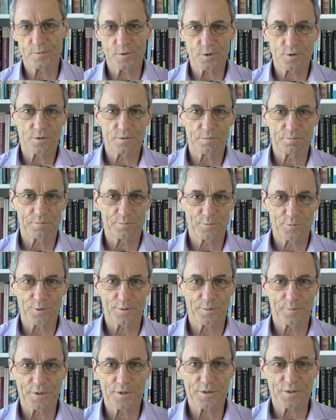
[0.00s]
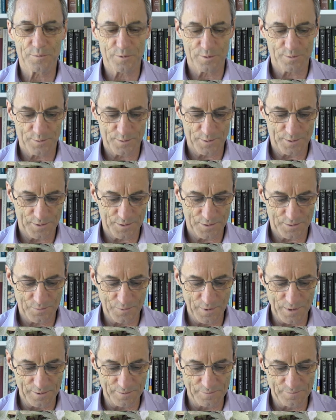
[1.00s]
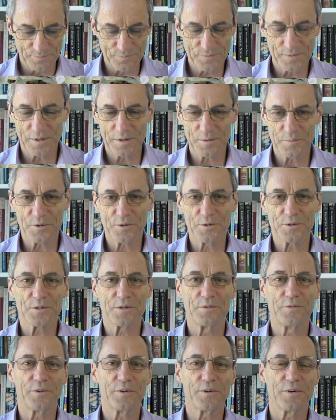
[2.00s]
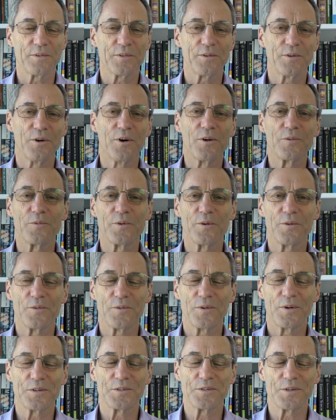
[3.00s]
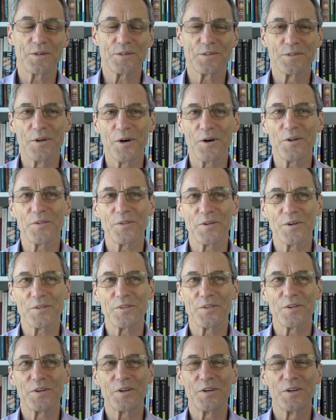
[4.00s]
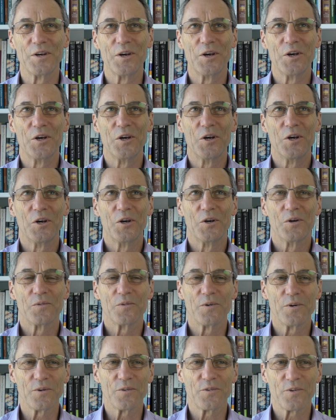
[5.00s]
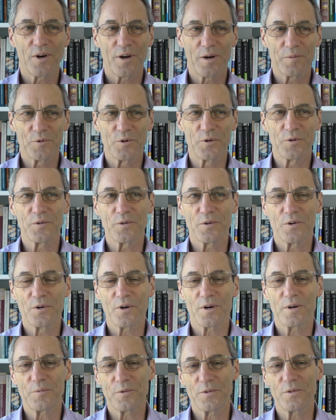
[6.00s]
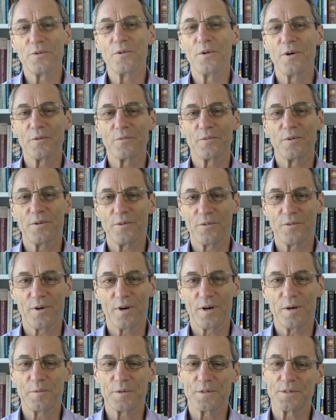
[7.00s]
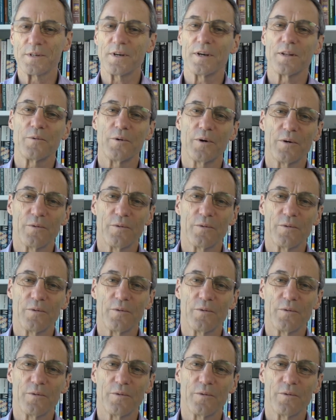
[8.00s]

which kind of makes a bit of sense as well, because if you've got the non-real, it's not that the real-time couldn't cope with the non-real-time, it's the other